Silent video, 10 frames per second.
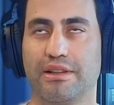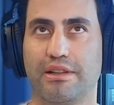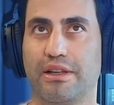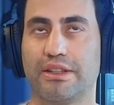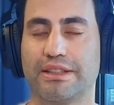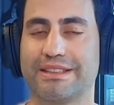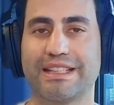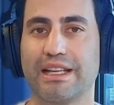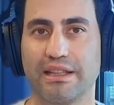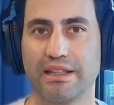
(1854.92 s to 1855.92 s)
on the
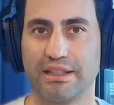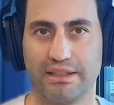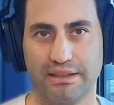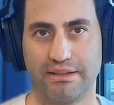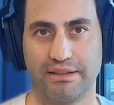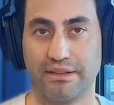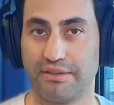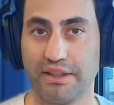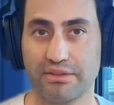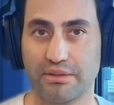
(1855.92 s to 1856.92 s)
sidelines
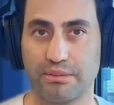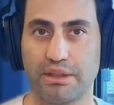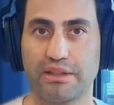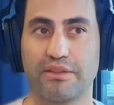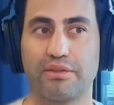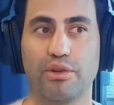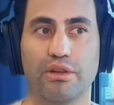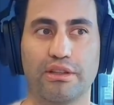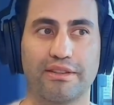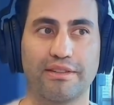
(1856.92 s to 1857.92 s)
investor, because if you're
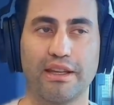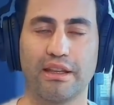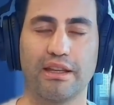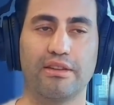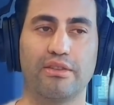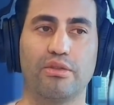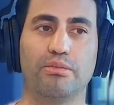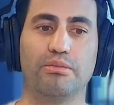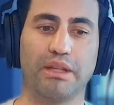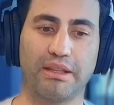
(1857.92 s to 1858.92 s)
on the sidelines, you
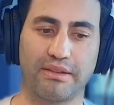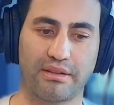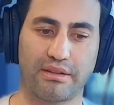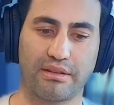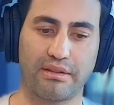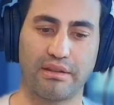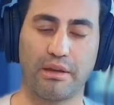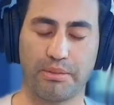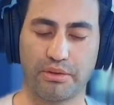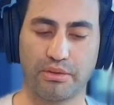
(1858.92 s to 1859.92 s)
miss the
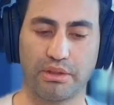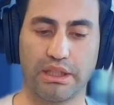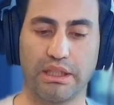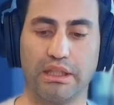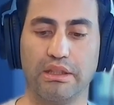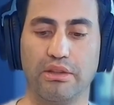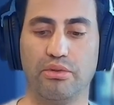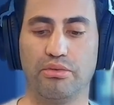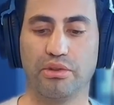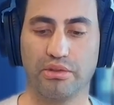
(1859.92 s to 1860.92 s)
opportunity.
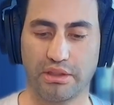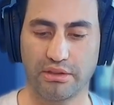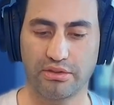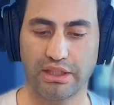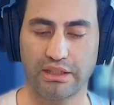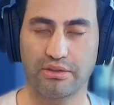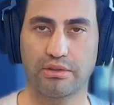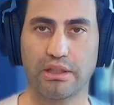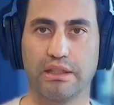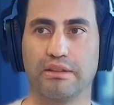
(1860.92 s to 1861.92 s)
You don't understand the
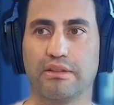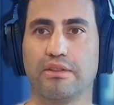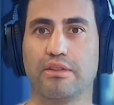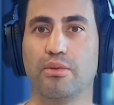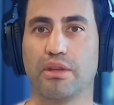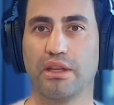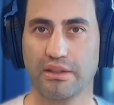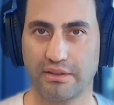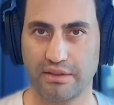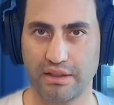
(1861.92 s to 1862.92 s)
trends. You
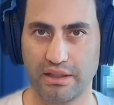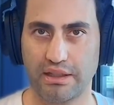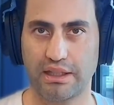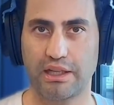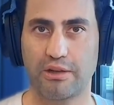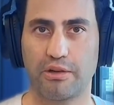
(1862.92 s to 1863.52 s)
cannot see it, how it